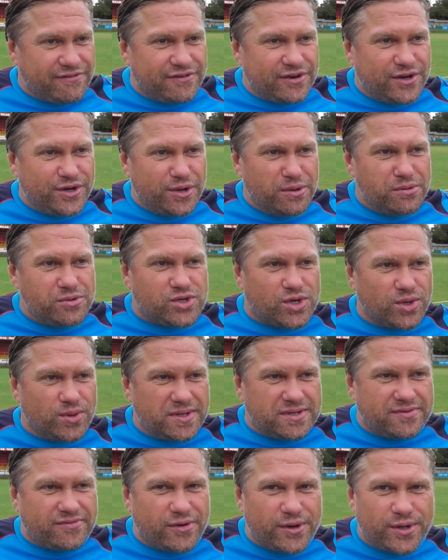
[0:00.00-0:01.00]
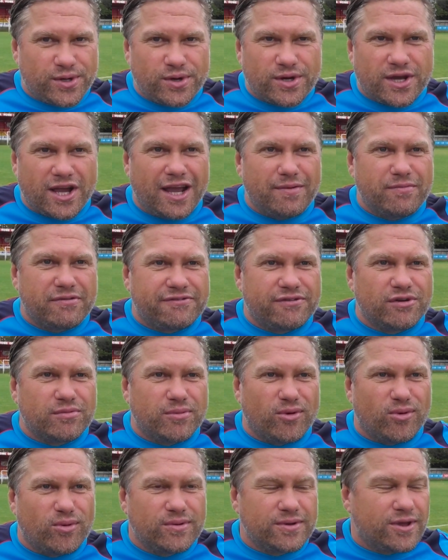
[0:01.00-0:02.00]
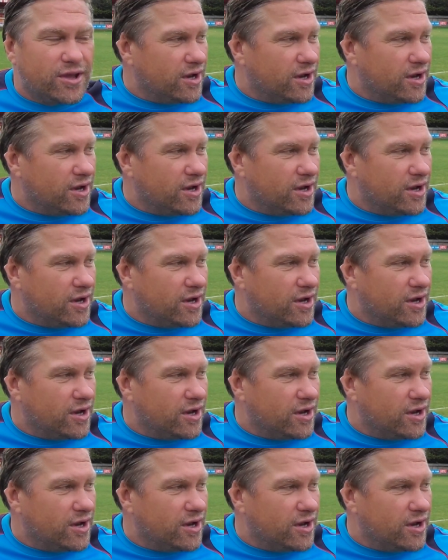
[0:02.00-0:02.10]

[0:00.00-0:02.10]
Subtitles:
for the neutral, it's a very good game of football.